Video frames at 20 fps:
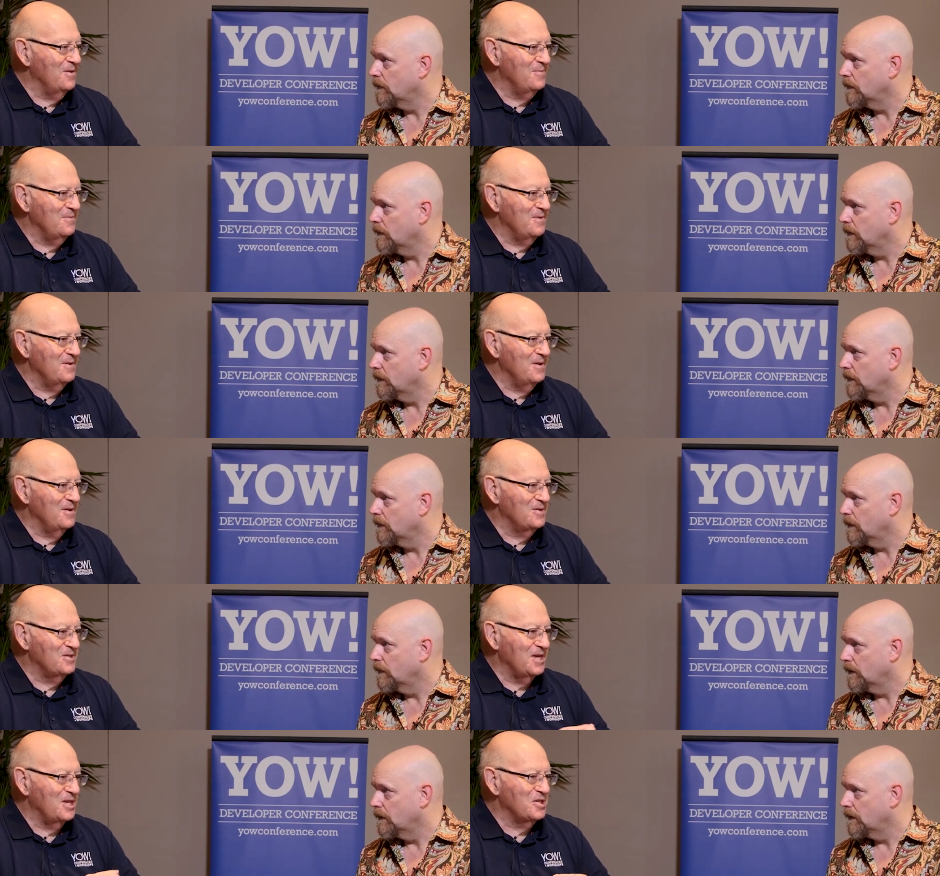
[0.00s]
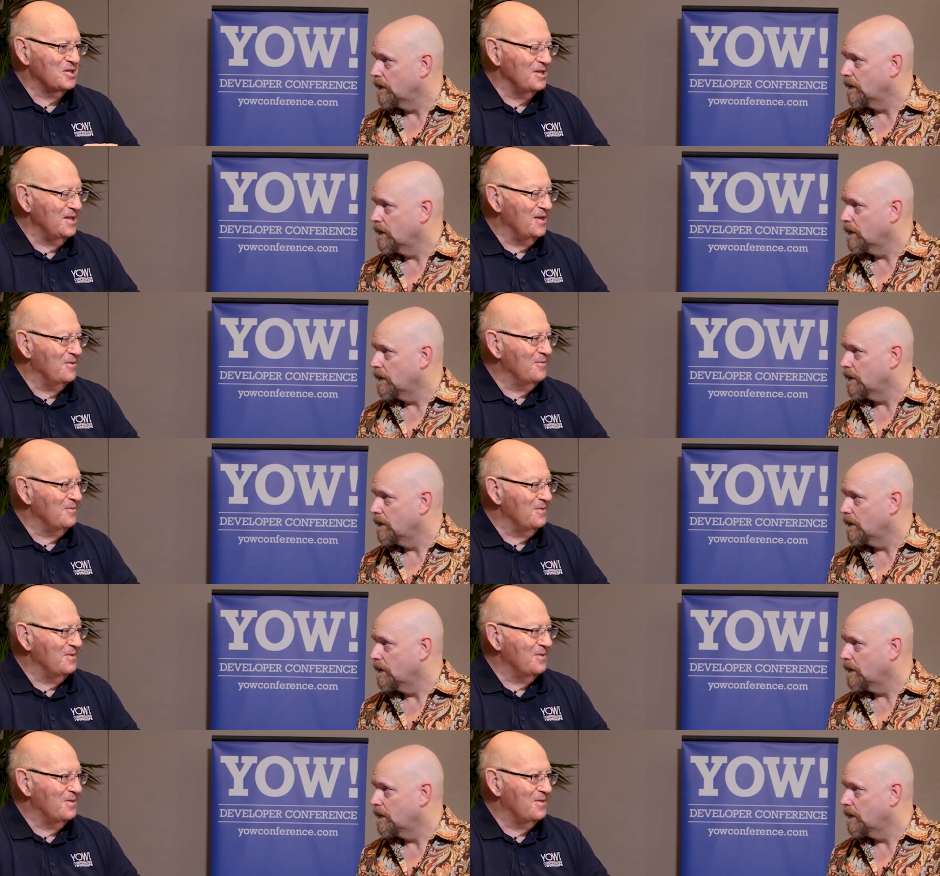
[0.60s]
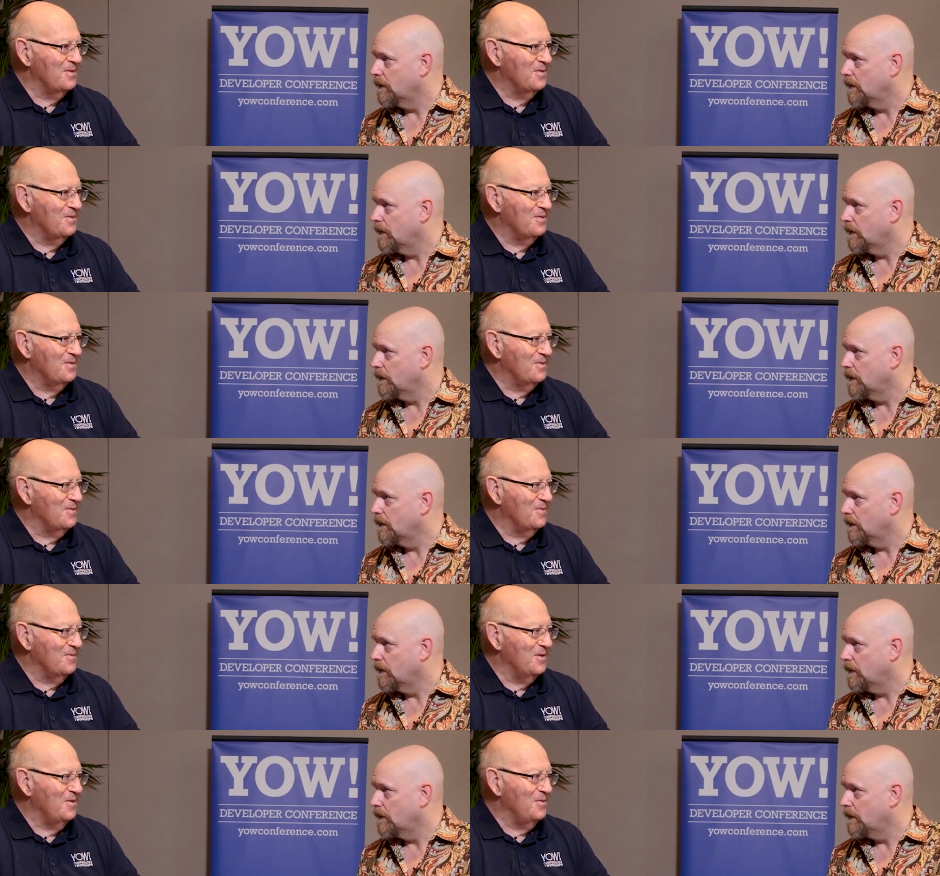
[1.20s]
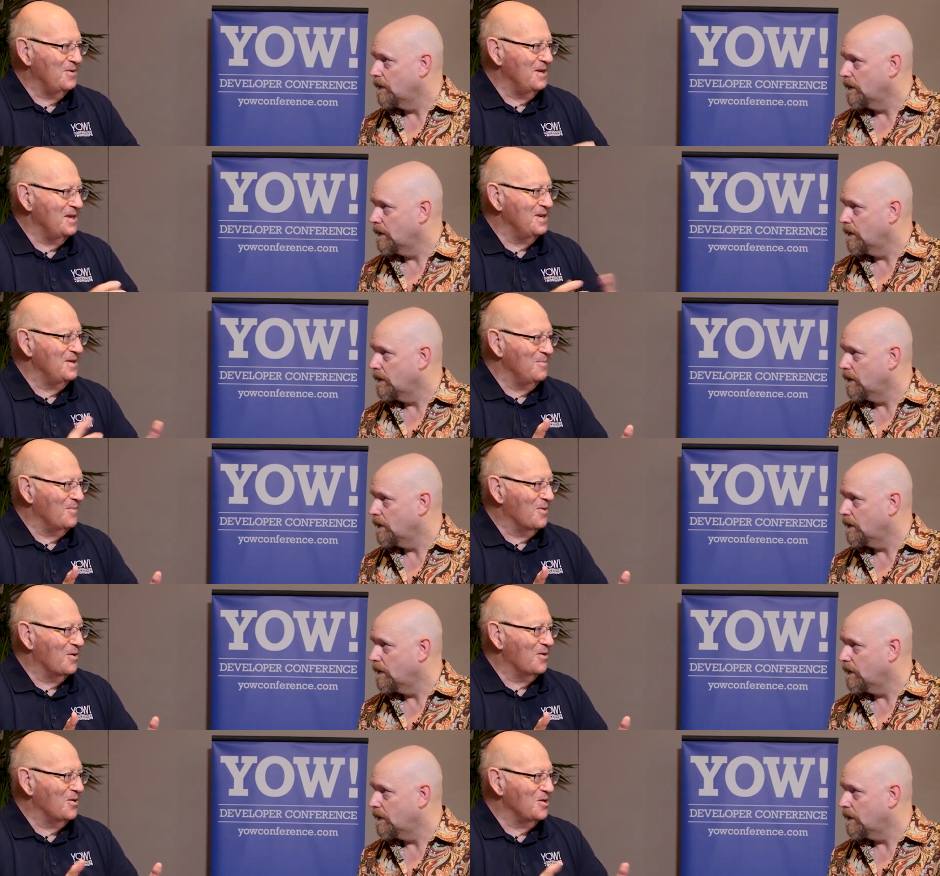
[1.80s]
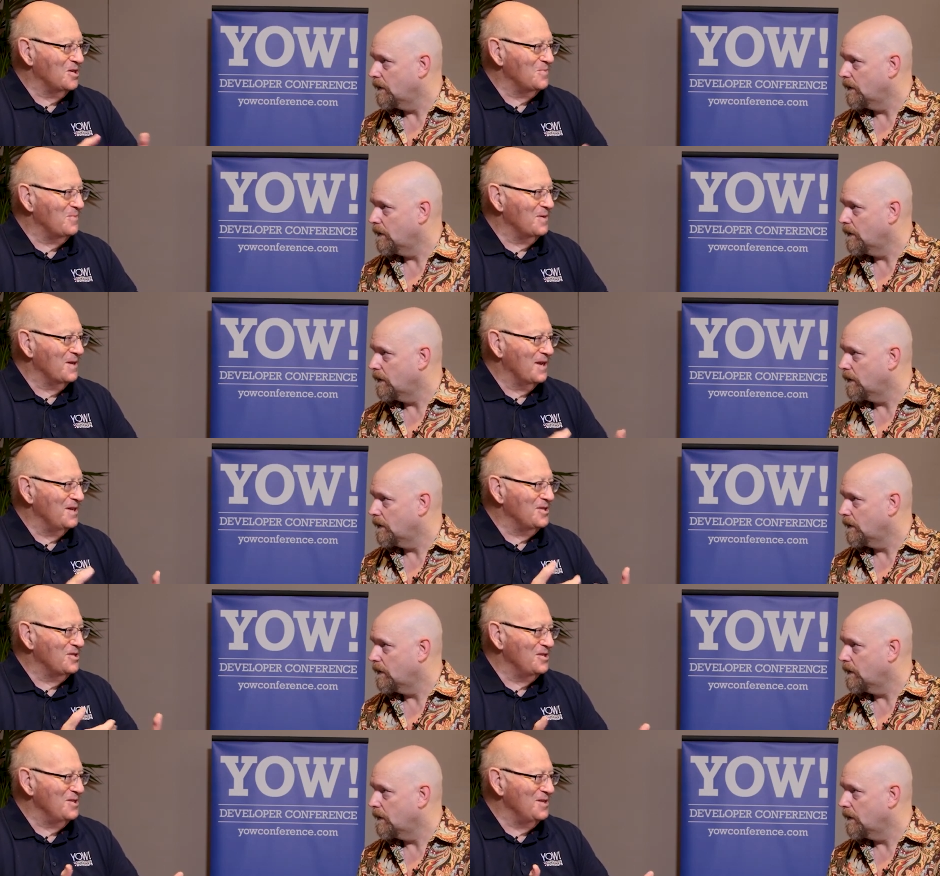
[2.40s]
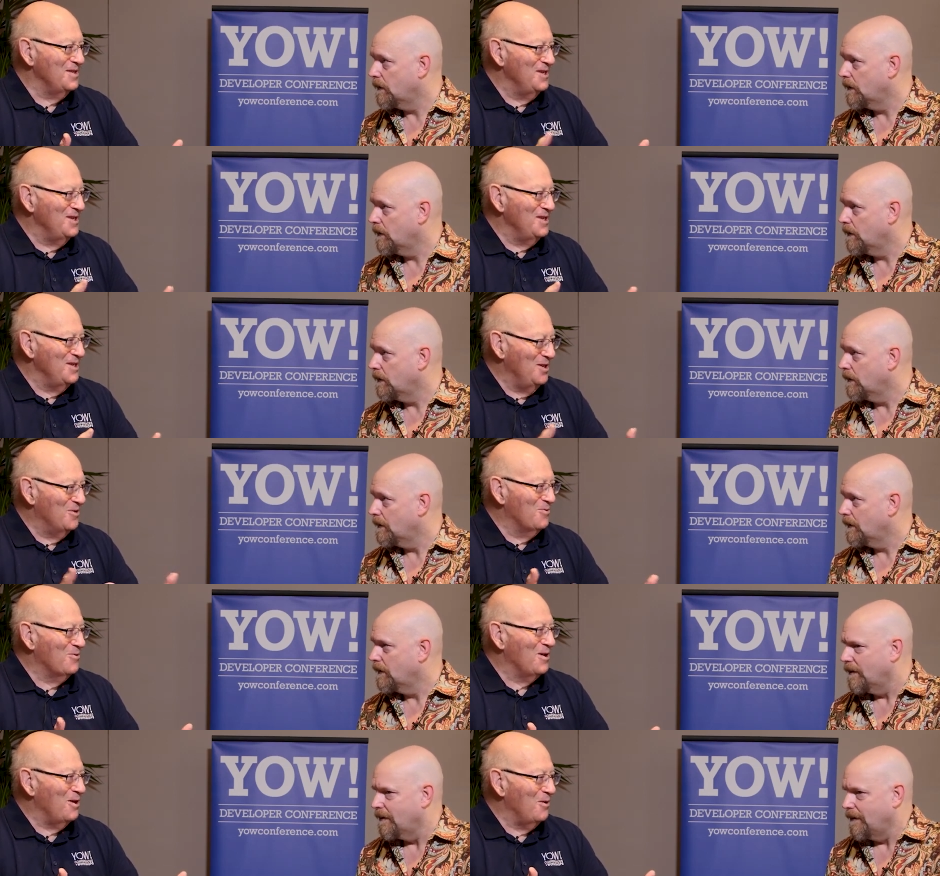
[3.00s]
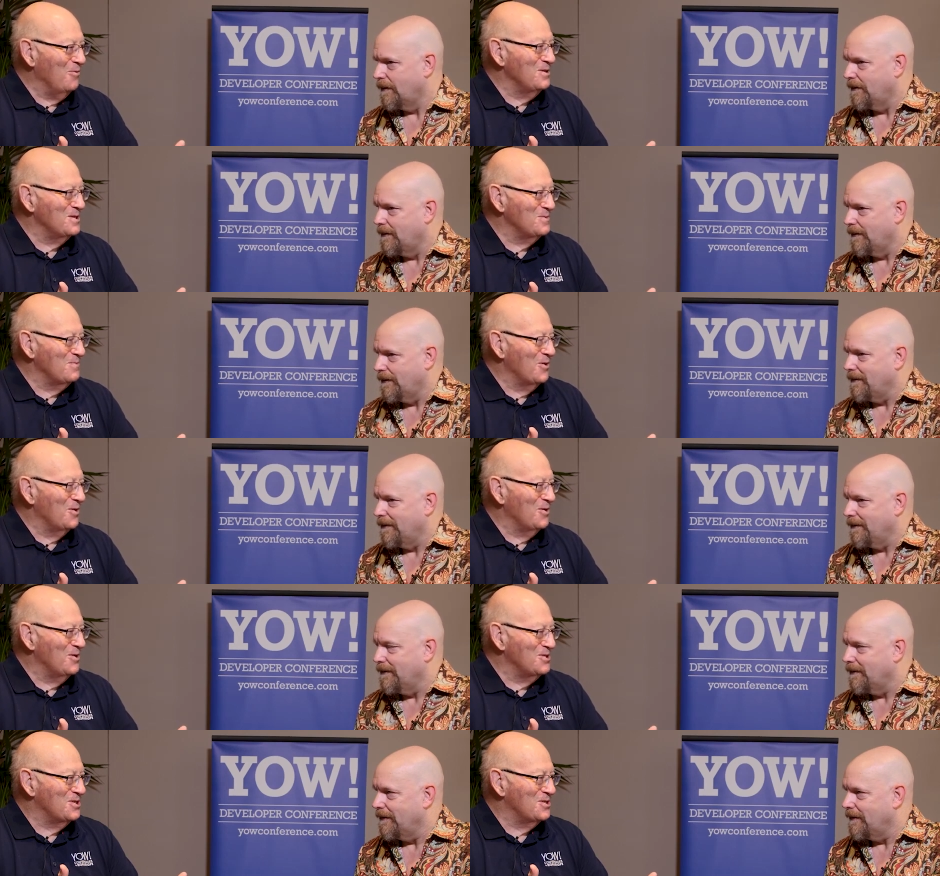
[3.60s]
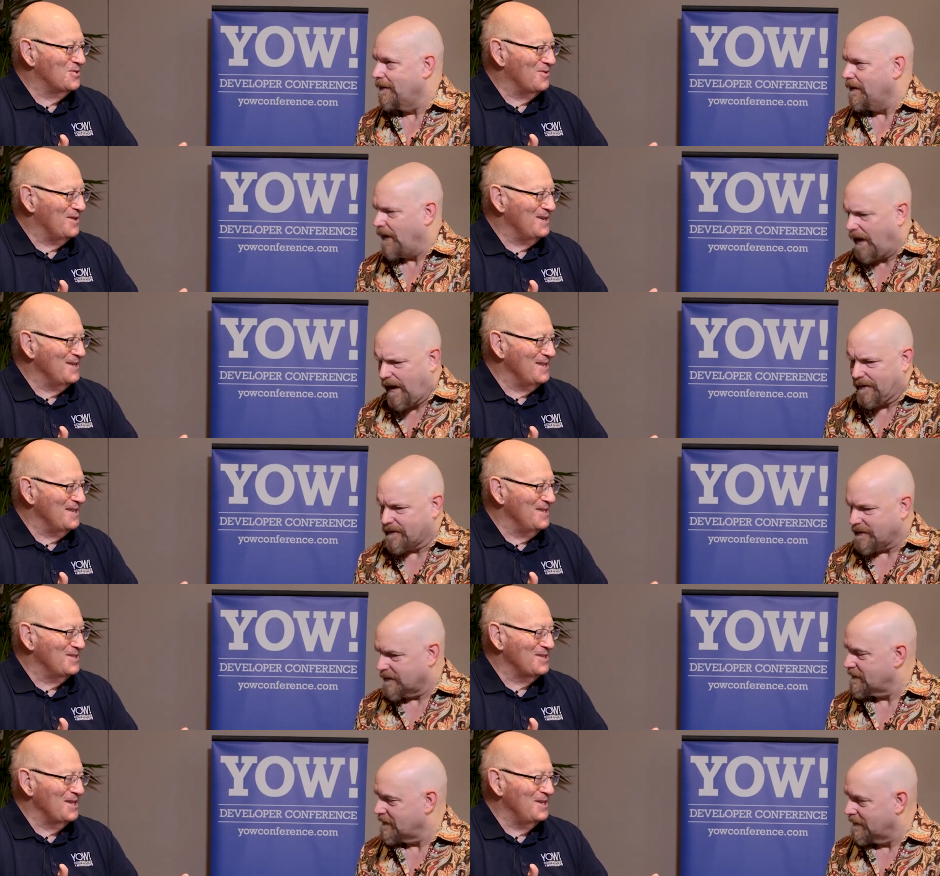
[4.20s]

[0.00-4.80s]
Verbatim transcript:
Speaker 1: you essentially you didn't merge because you were always merged, right? Yes.